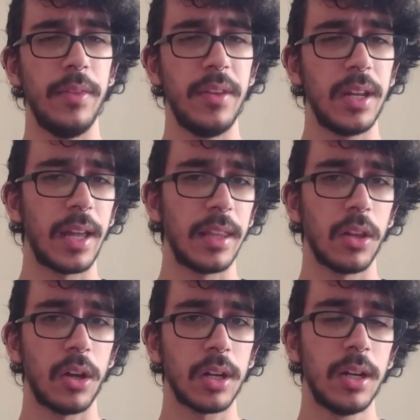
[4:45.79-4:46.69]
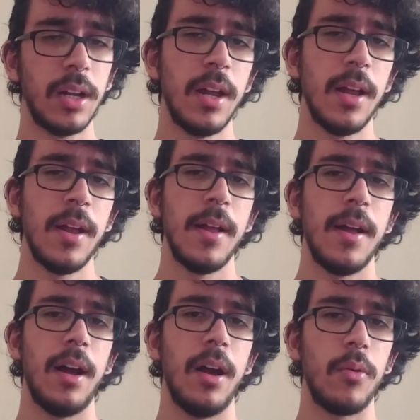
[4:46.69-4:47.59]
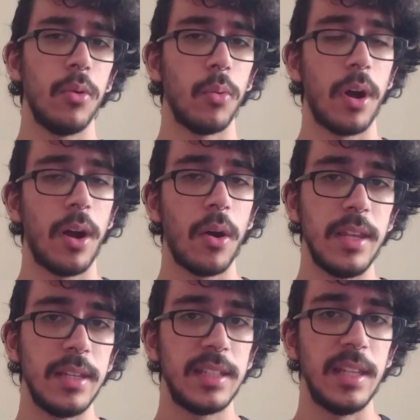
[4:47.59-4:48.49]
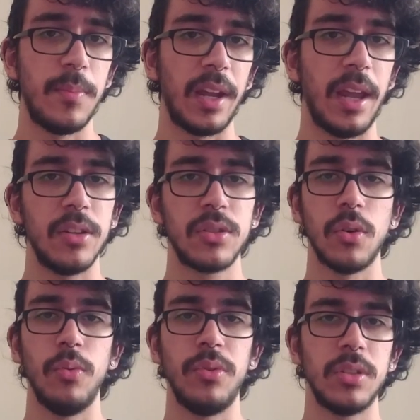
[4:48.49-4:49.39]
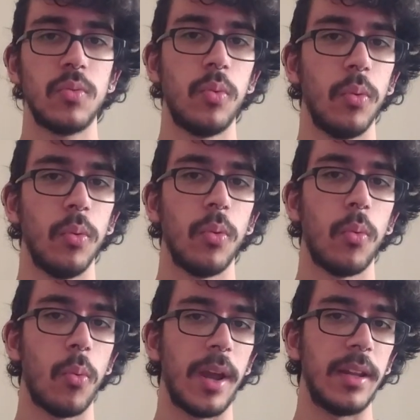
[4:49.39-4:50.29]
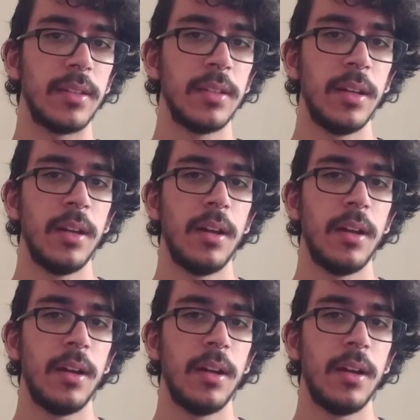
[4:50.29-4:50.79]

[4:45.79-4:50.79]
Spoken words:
didn't get the lock will sleep again. So this will waste